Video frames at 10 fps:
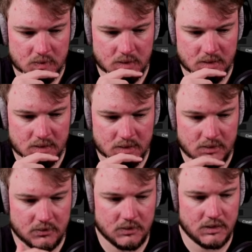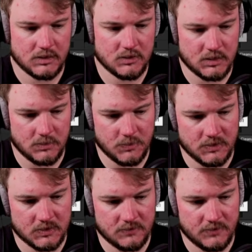So I still need to keep
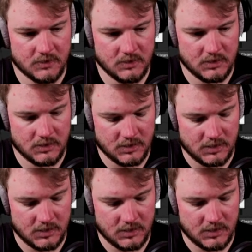this fairly